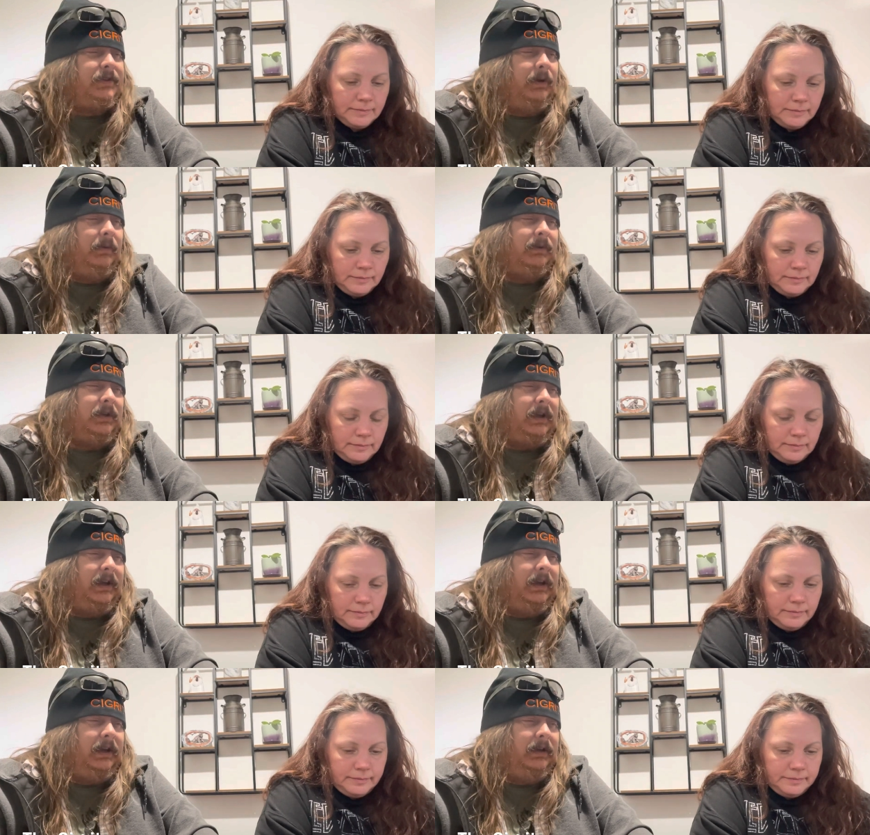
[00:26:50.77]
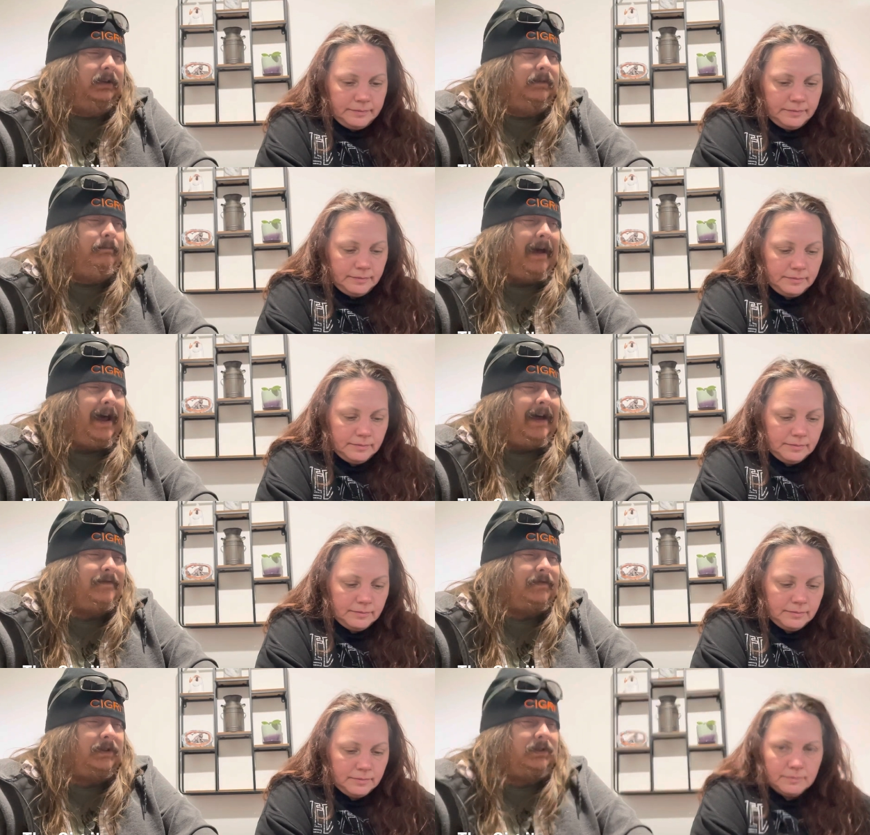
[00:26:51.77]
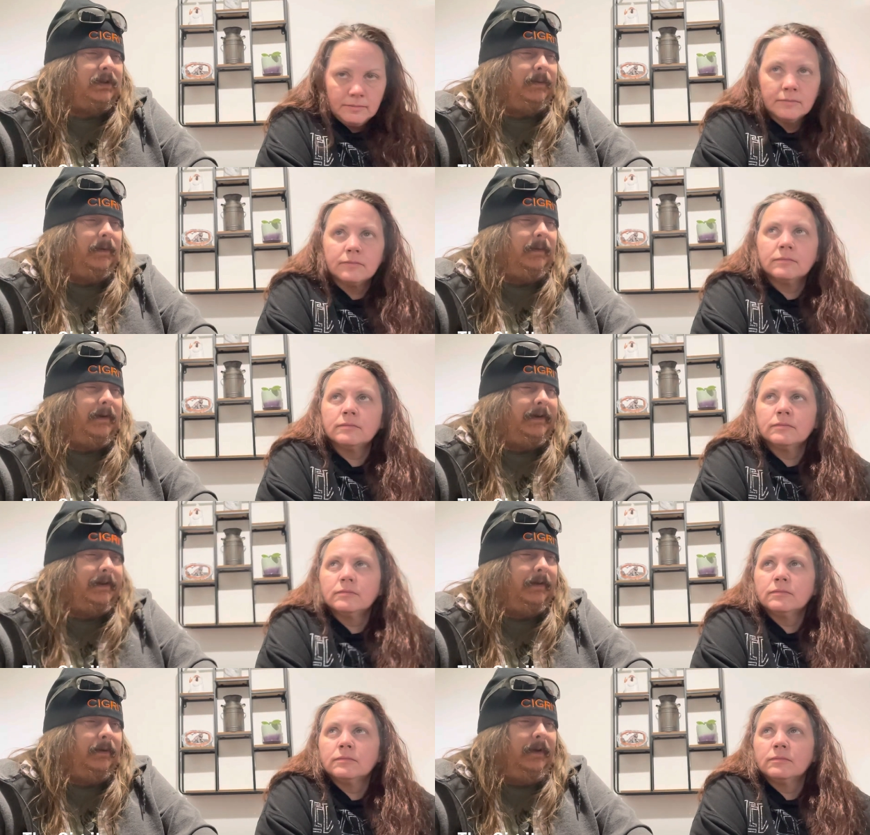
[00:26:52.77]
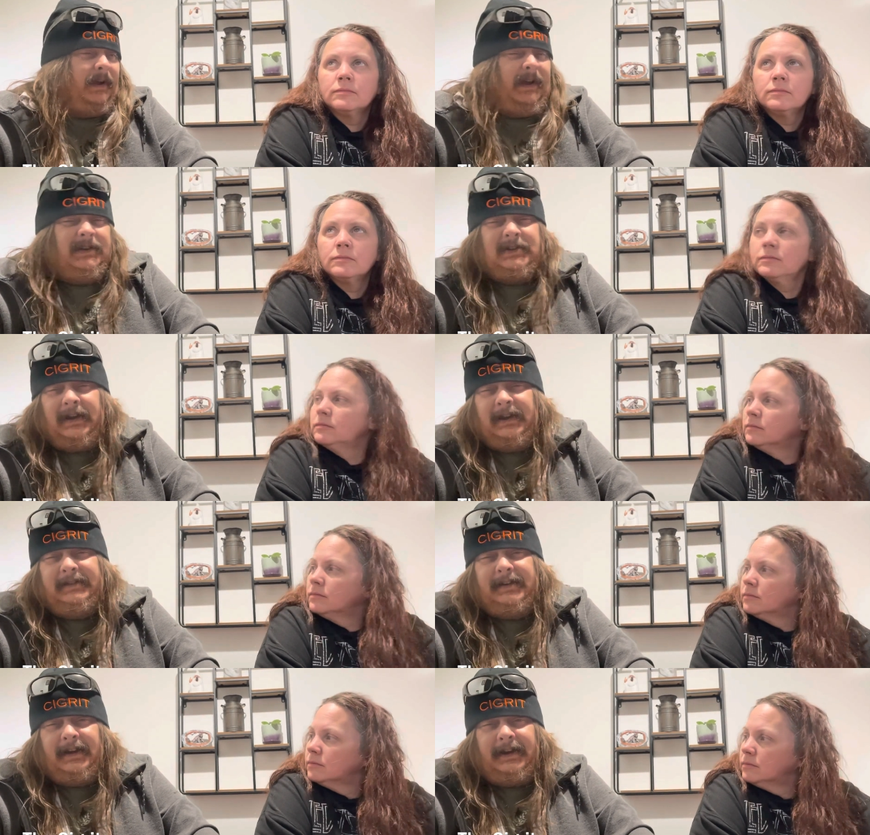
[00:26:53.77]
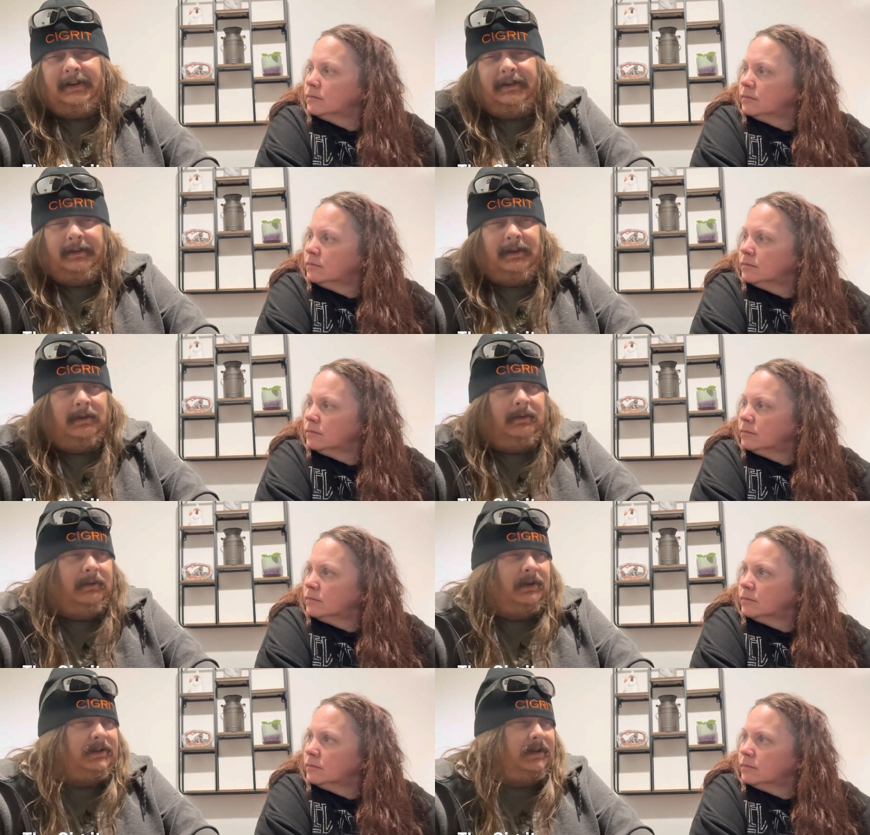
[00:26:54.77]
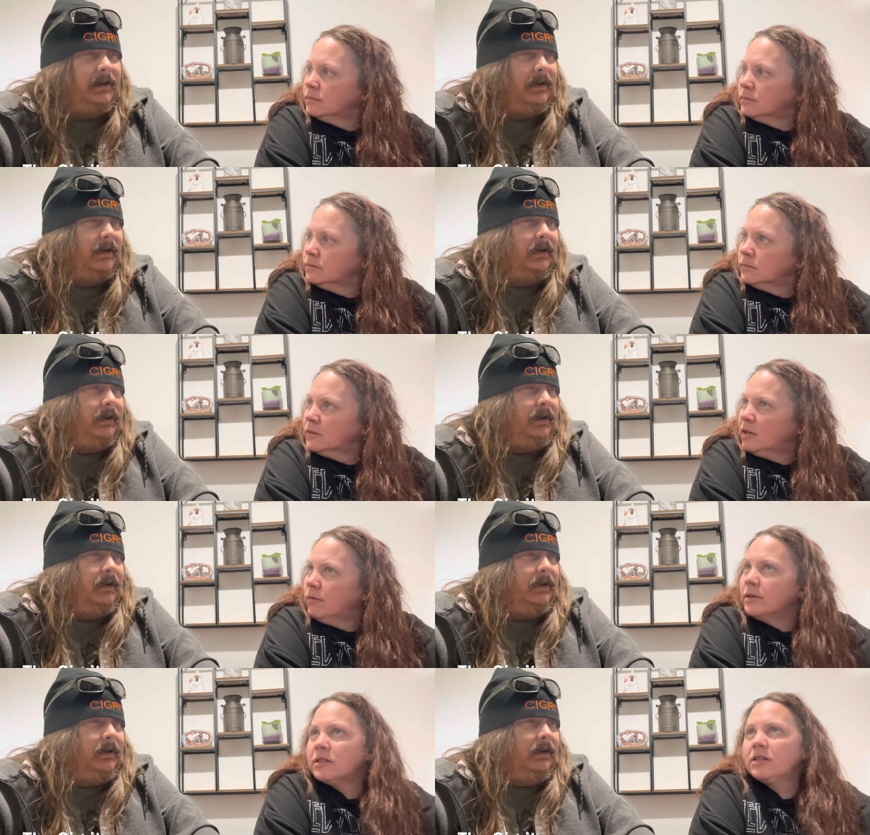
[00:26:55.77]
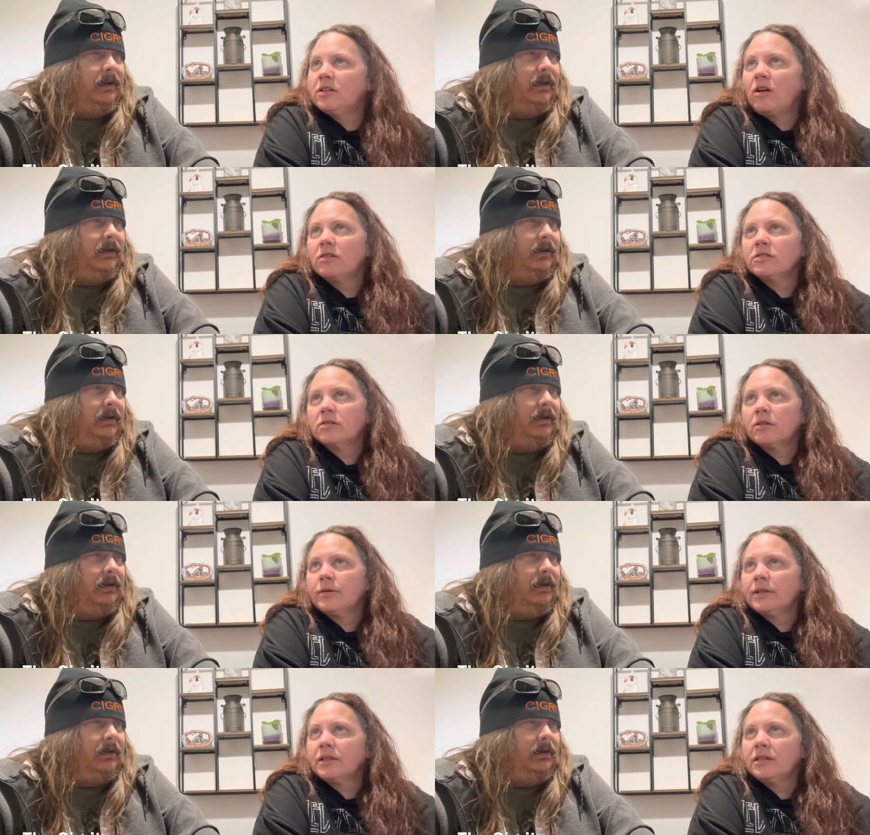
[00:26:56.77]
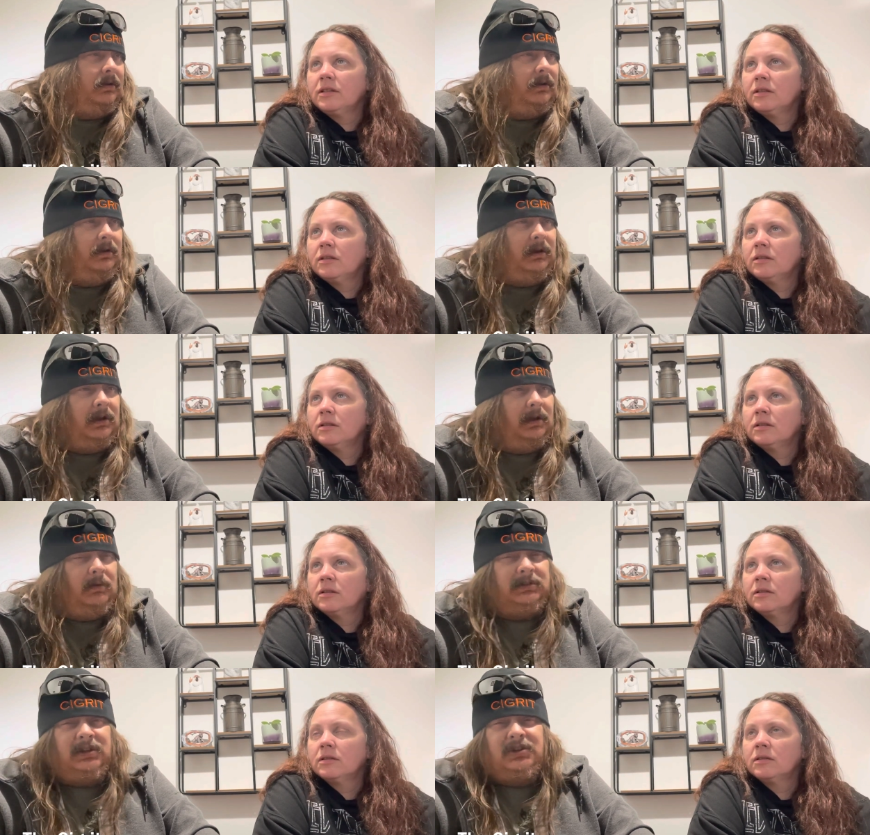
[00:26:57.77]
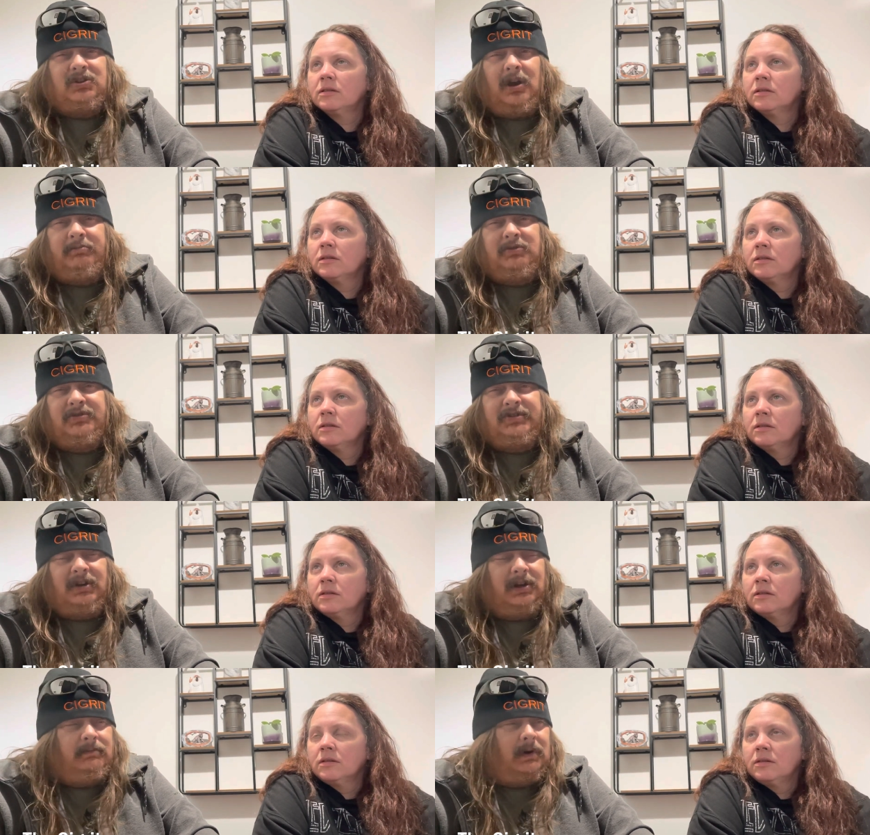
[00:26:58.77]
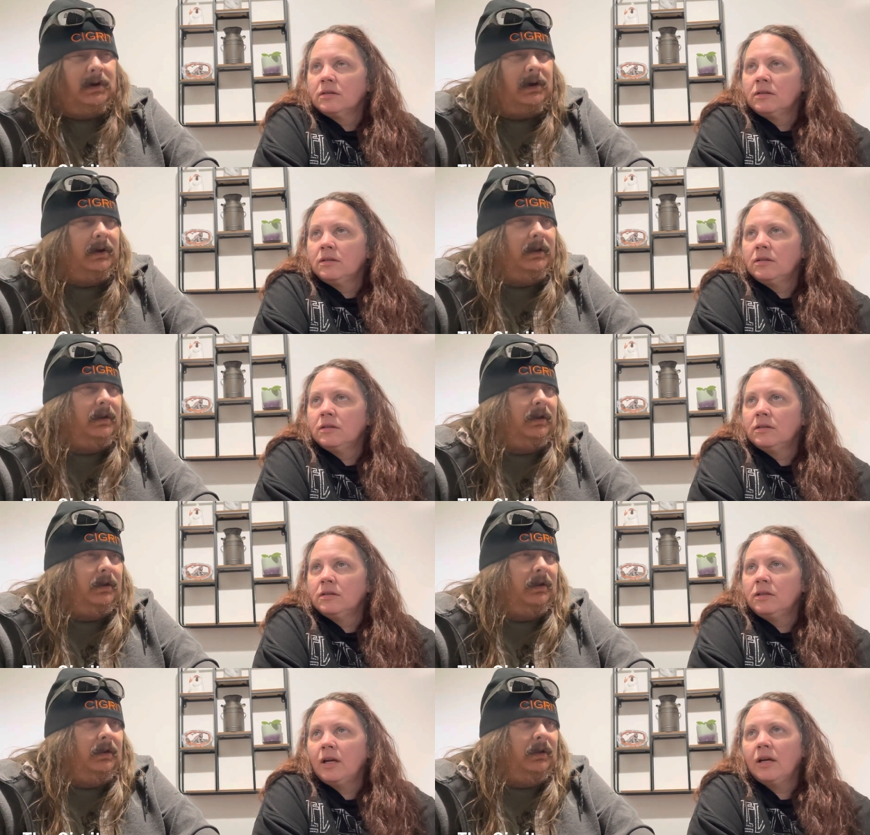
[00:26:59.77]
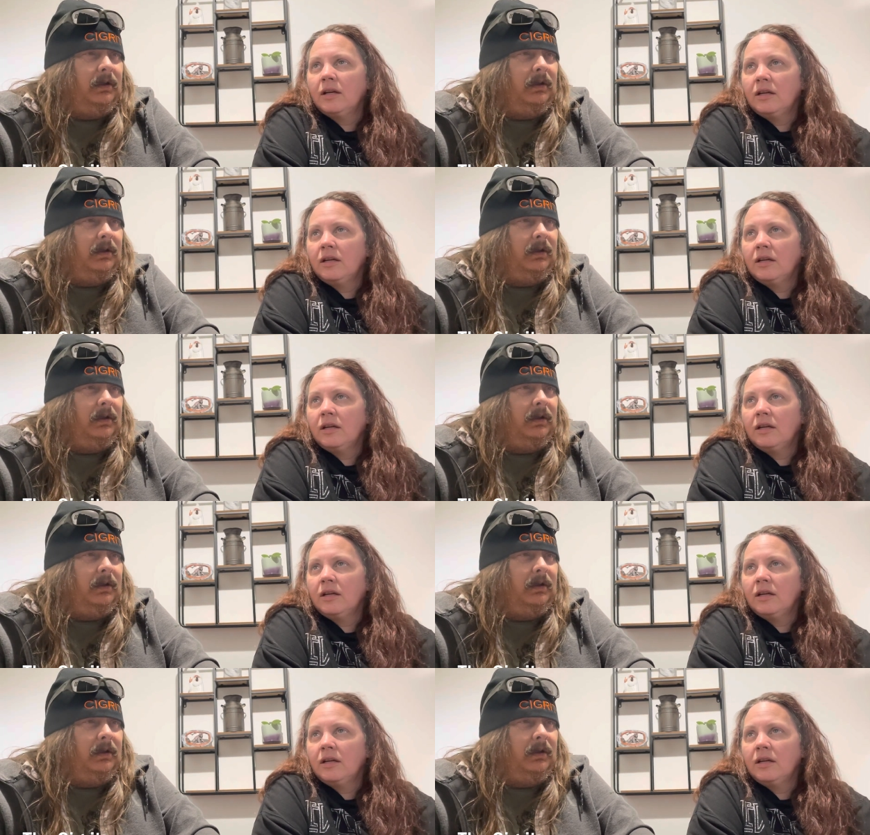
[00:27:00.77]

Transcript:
Speaker 1: and then we went to Canadian Mask, and then we went to Giant Tiger, and then we went to.
Speaker 2: We went to the dollar store quickly.
Speaker 1: Yeah, we went to the Shoppers Drug Mart. Yeah.